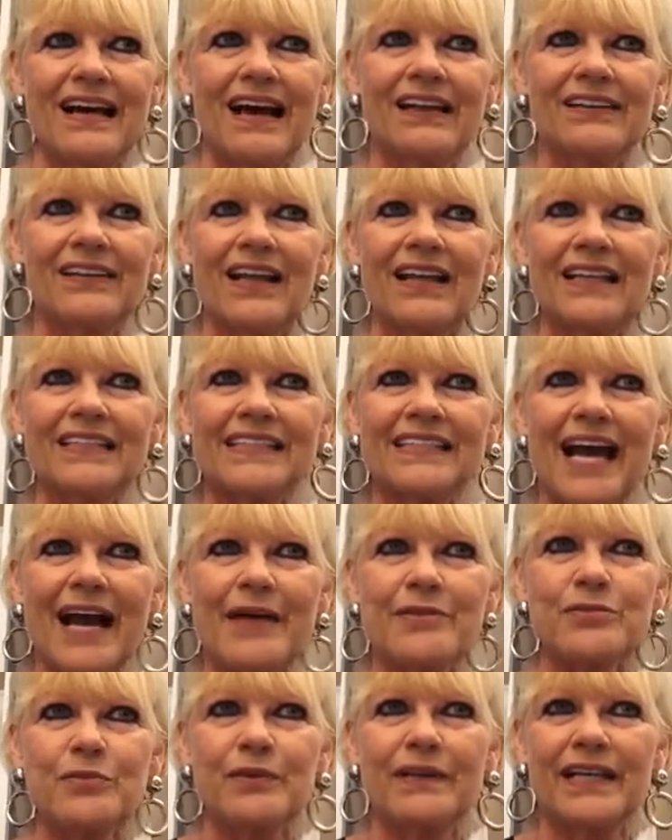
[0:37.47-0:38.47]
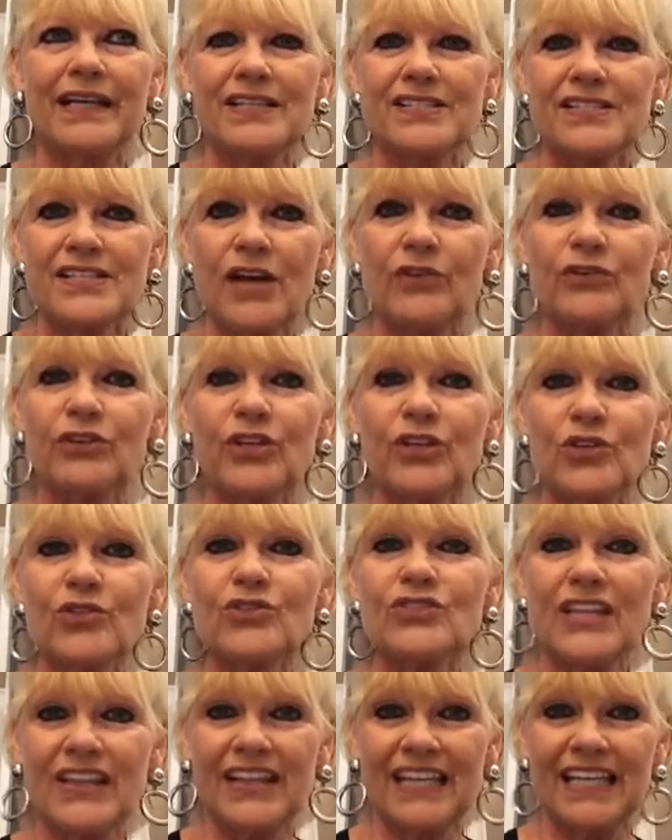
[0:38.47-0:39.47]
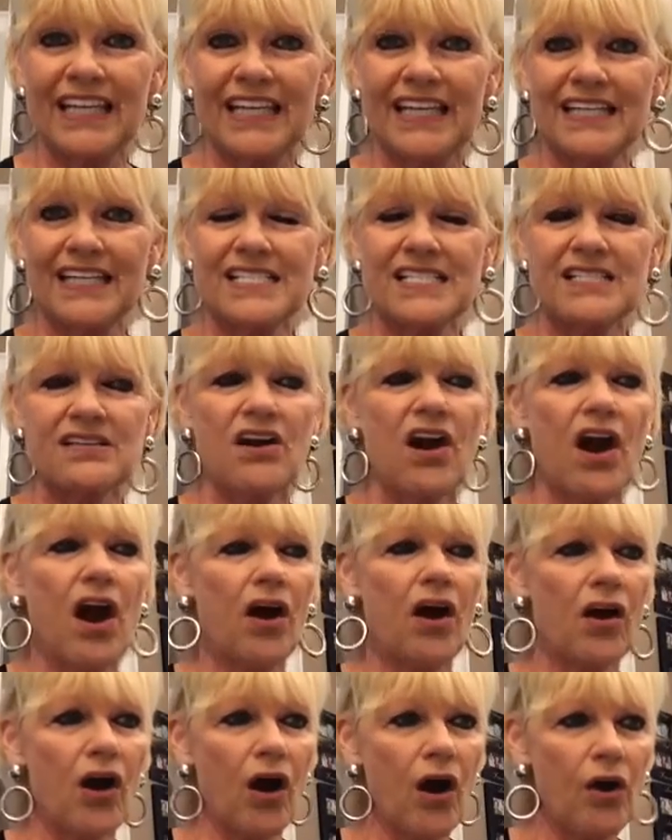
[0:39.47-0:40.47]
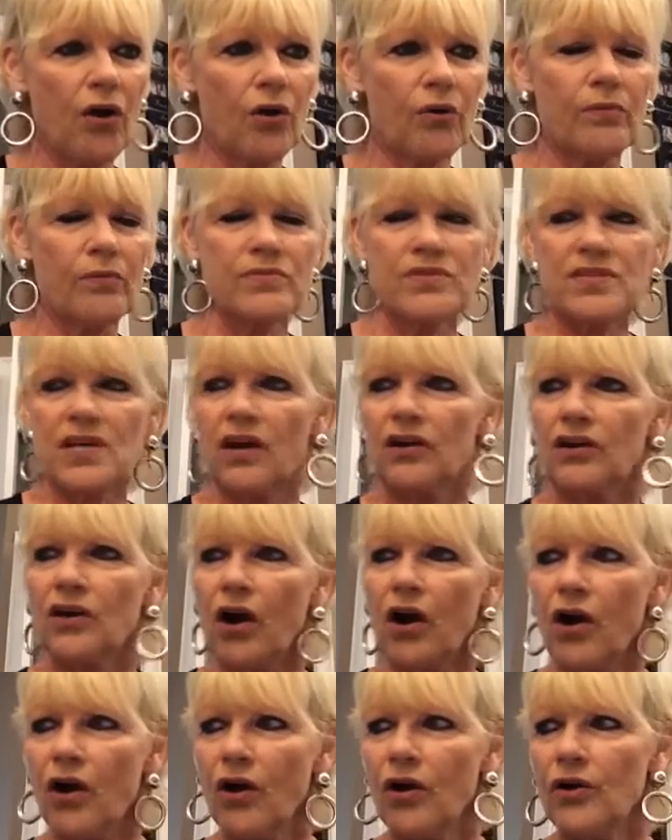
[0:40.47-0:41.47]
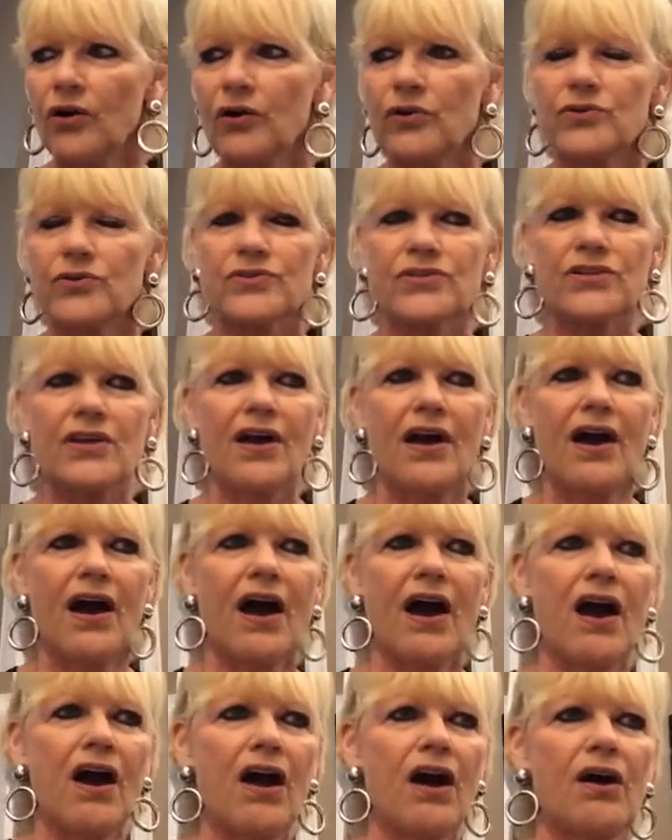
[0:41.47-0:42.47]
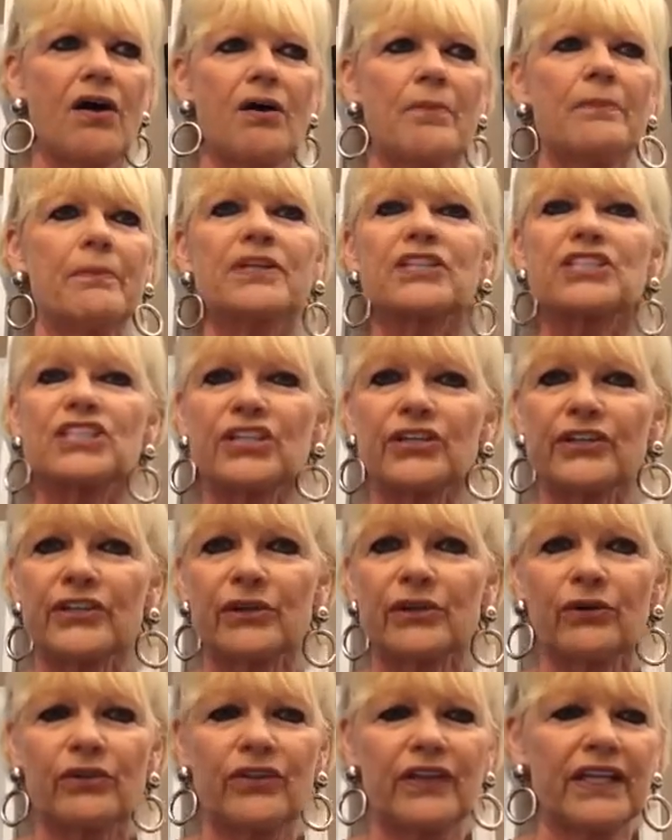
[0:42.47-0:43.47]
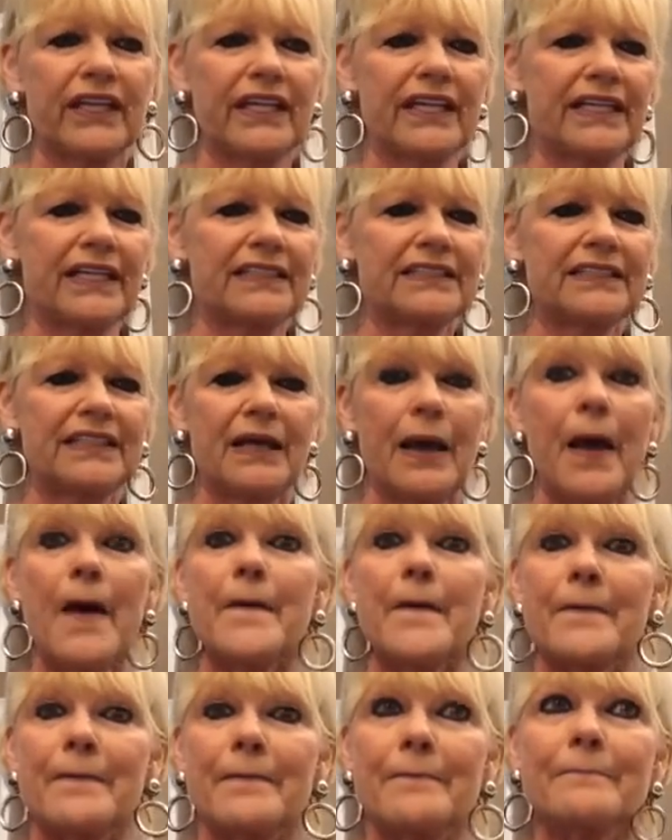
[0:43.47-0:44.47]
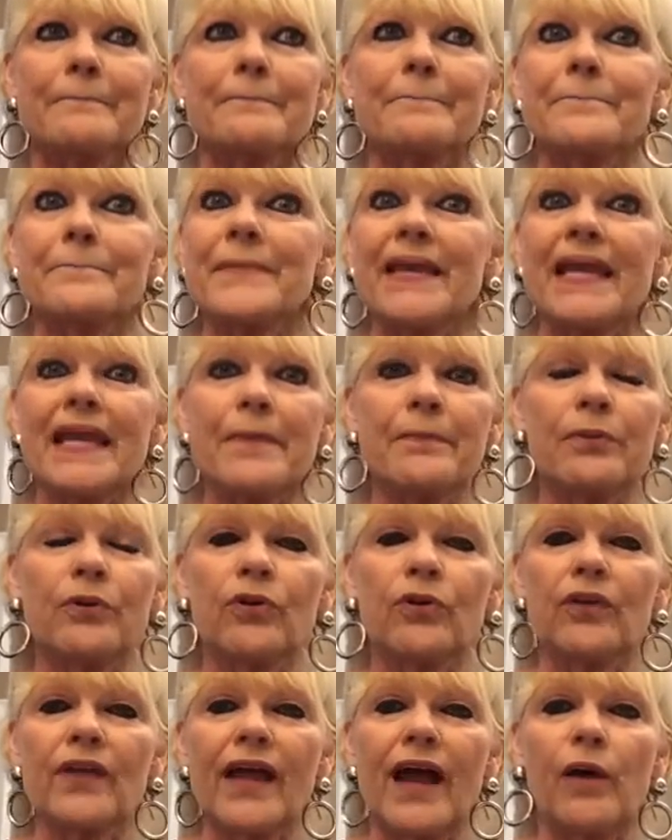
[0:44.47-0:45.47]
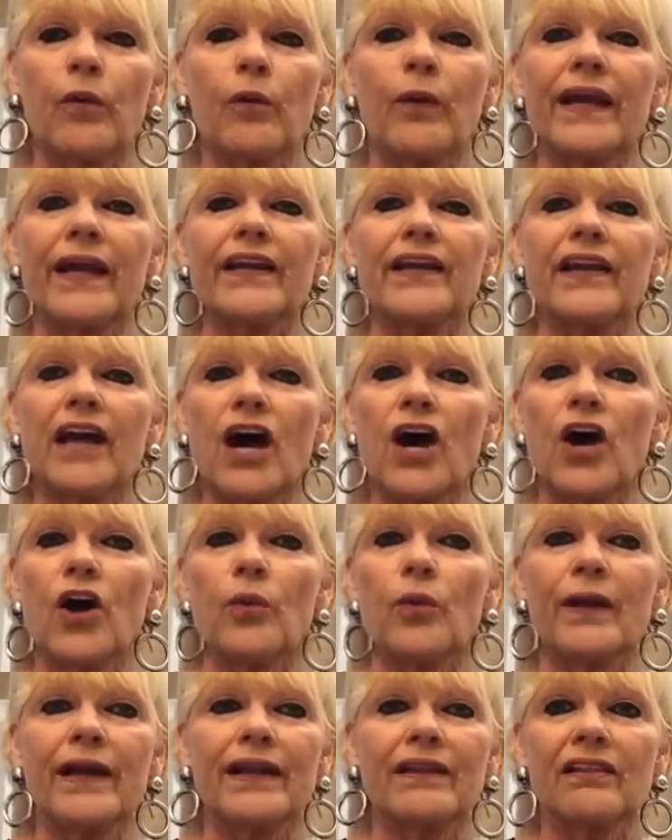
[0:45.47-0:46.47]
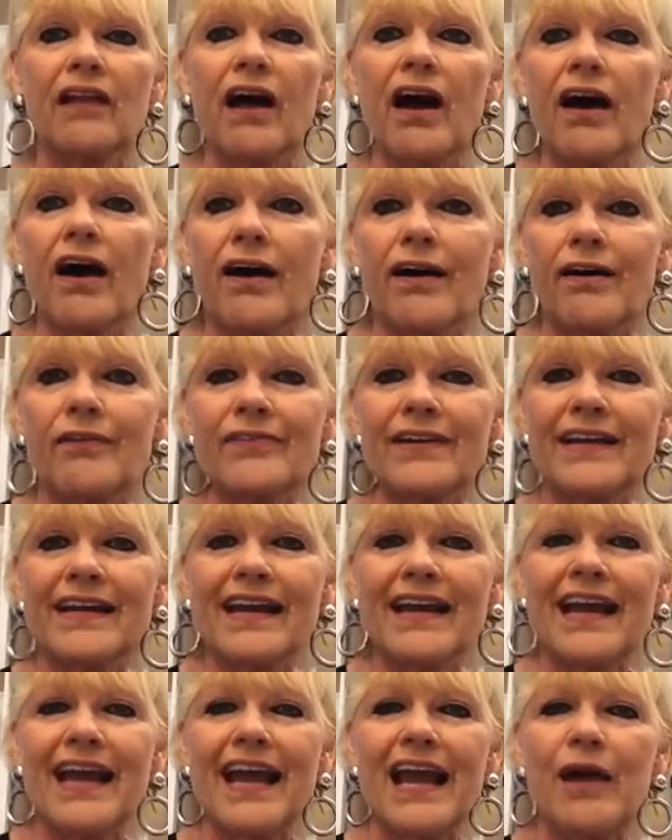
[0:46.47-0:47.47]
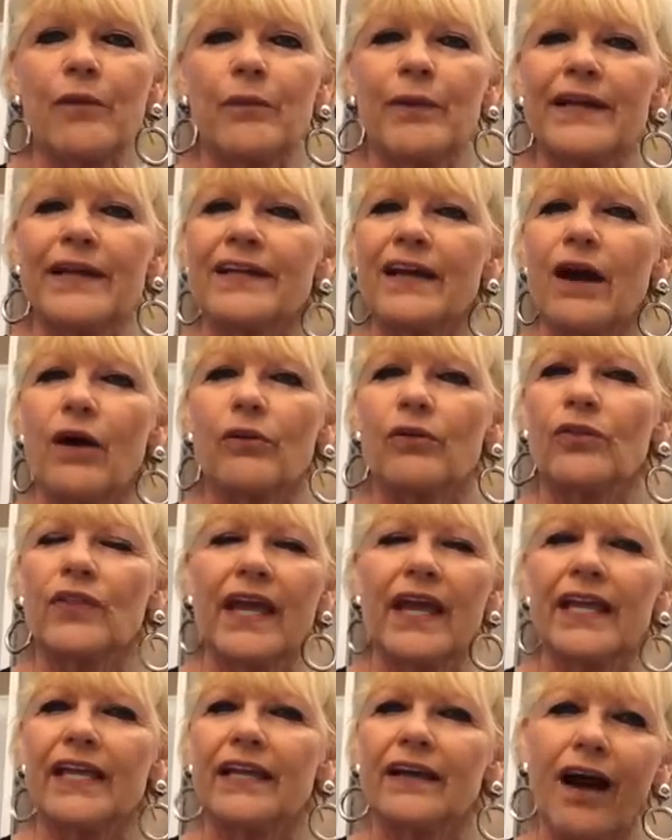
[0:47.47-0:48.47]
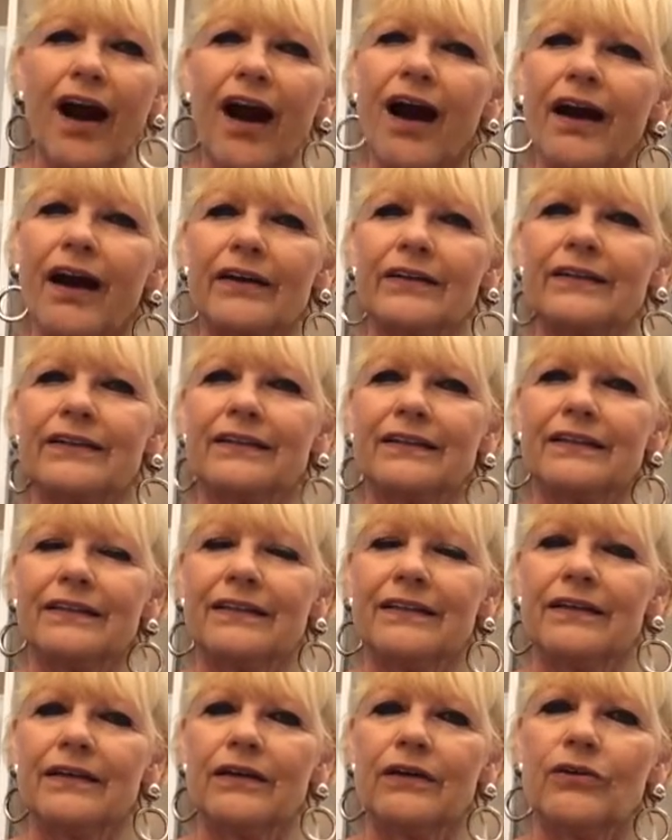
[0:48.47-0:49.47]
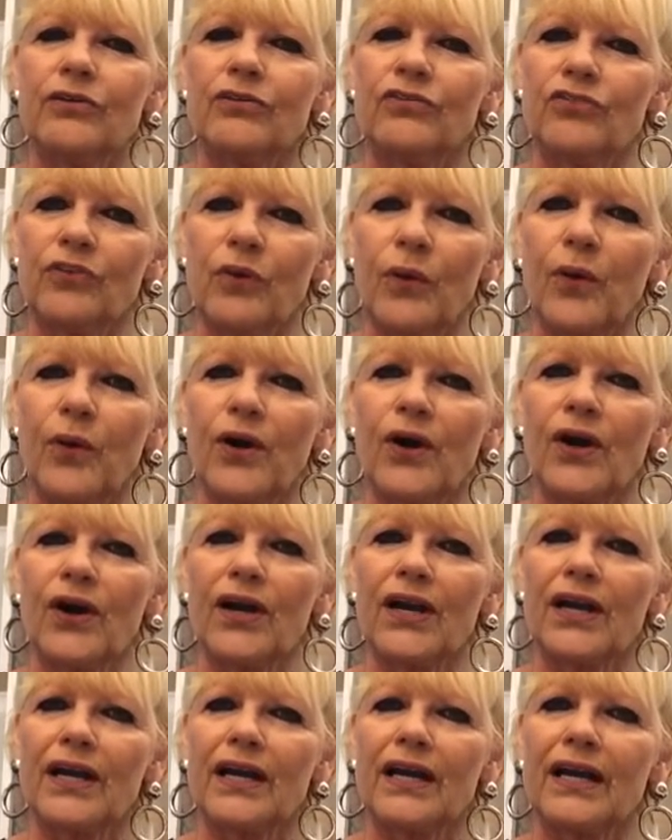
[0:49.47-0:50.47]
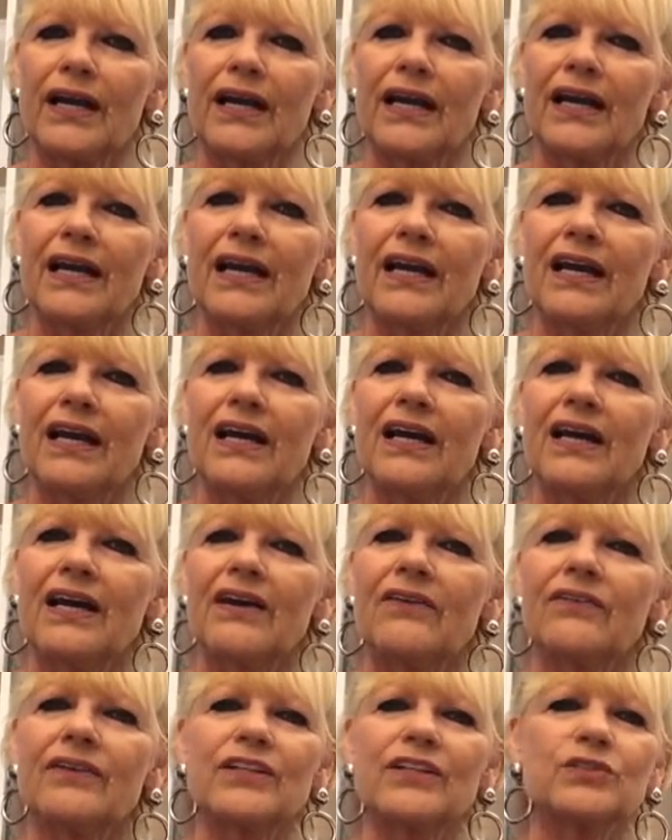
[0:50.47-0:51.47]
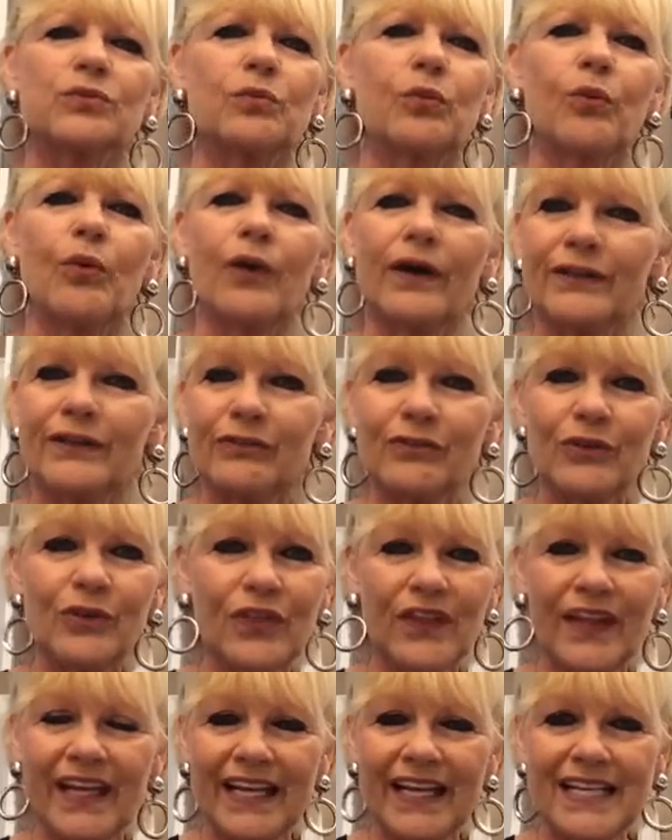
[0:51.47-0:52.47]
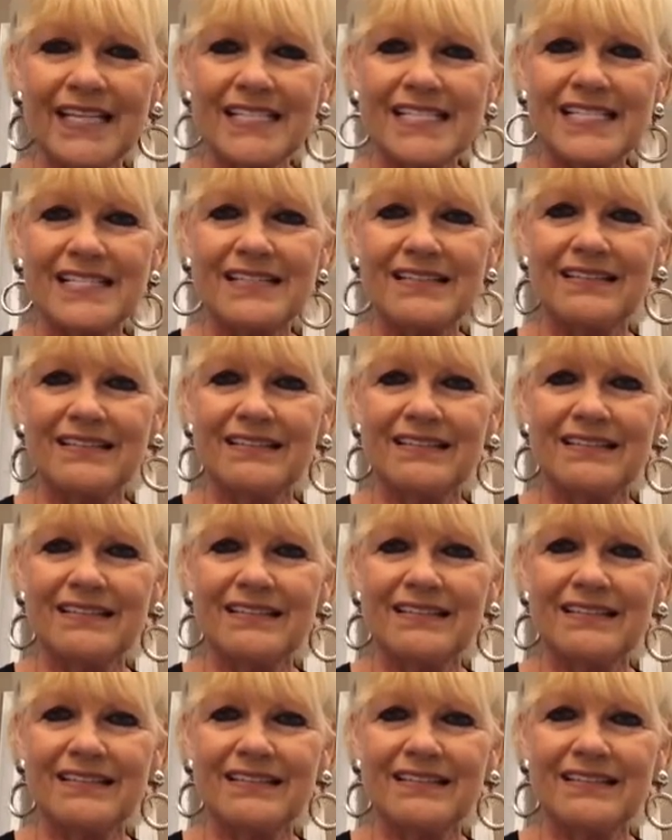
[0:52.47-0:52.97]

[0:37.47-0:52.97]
A lot of times we get so used to things, our homes, our cars, material things, people that we know, we love, and we don't thank God for these wonderful things